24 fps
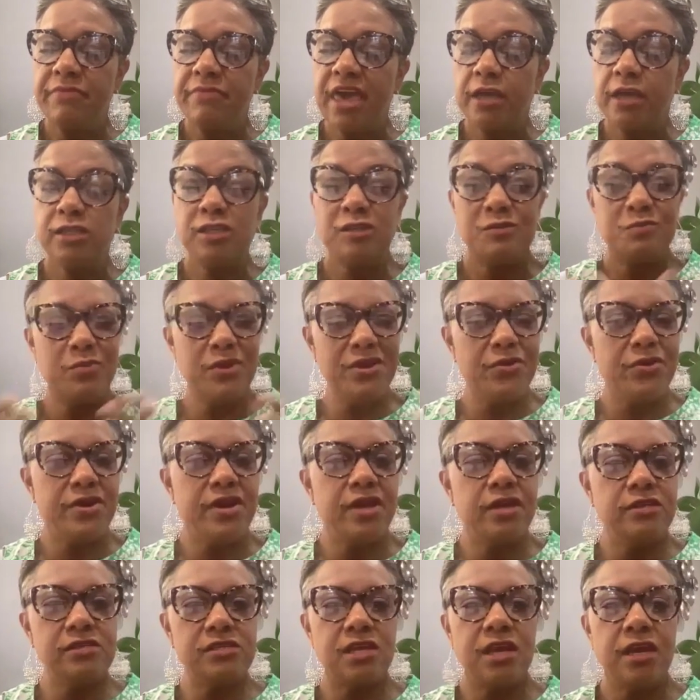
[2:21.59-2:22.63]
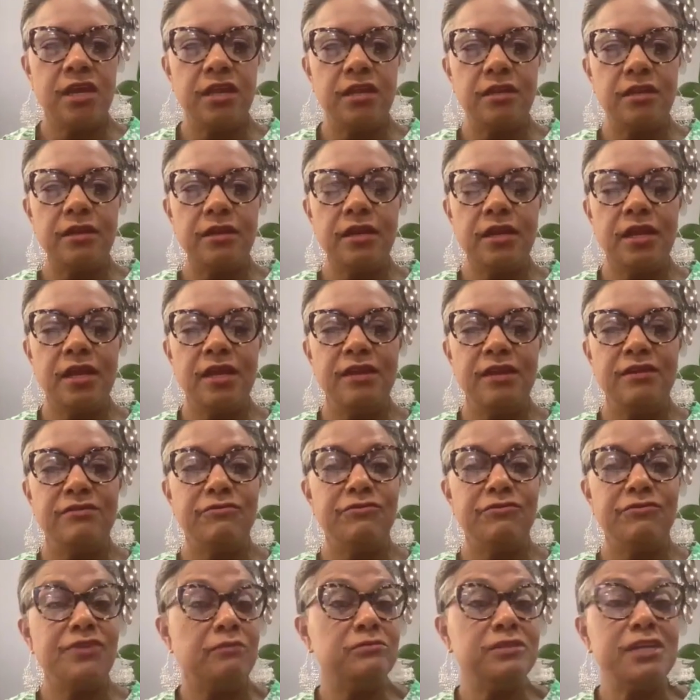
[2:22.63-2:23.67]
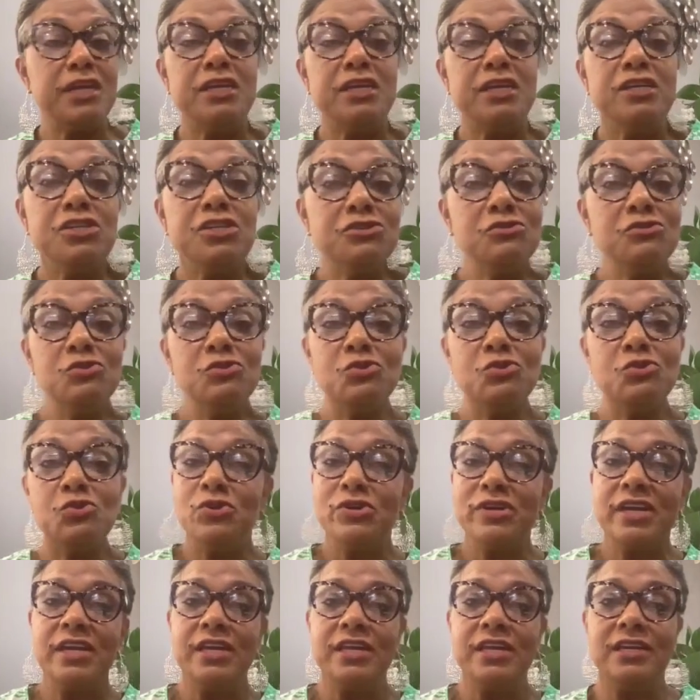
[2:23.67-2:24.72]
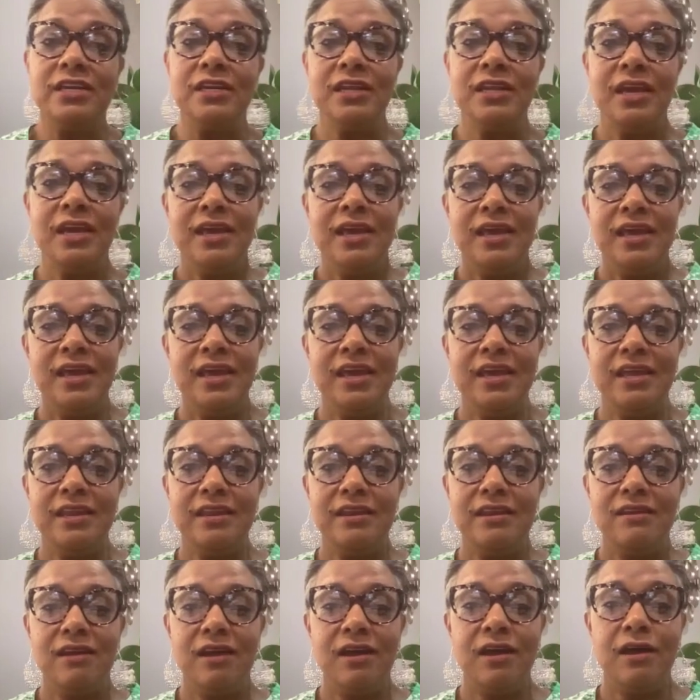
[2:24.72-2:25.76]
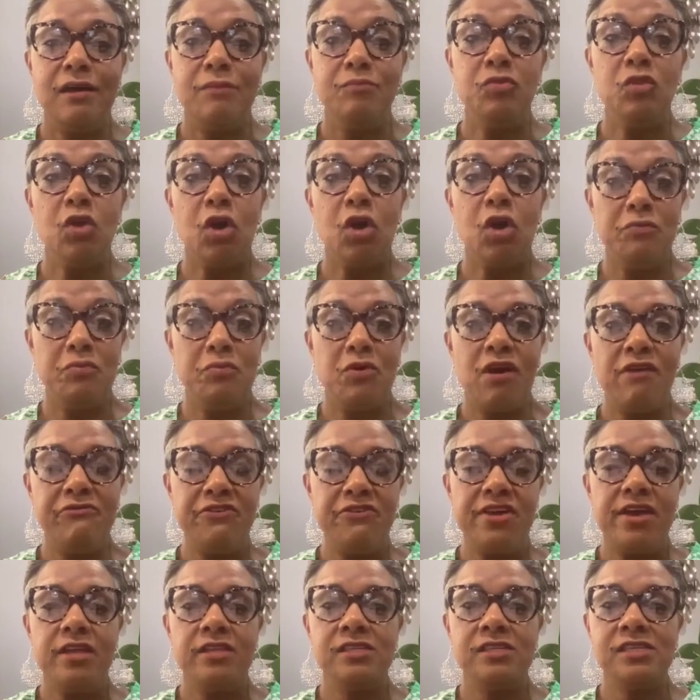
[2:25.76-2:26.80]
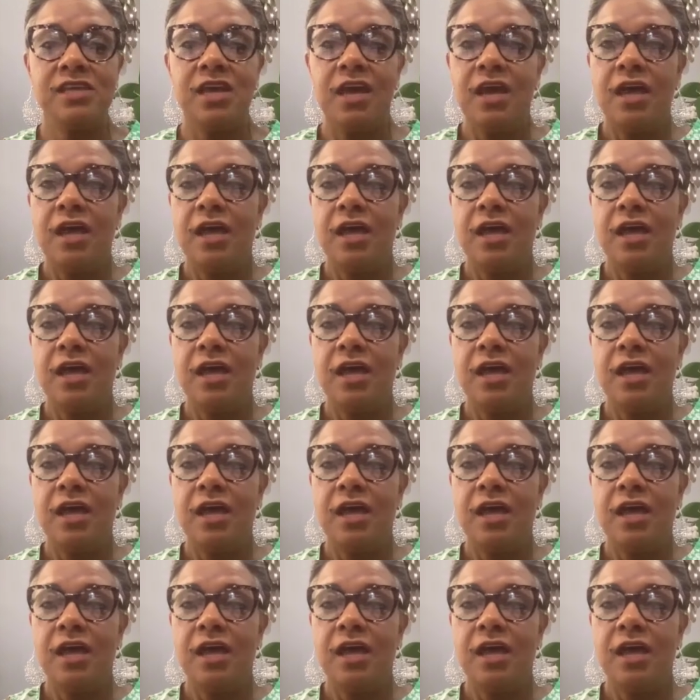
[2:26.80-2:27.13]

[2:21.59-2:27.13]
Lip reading: experience in foundations or in nonprofits.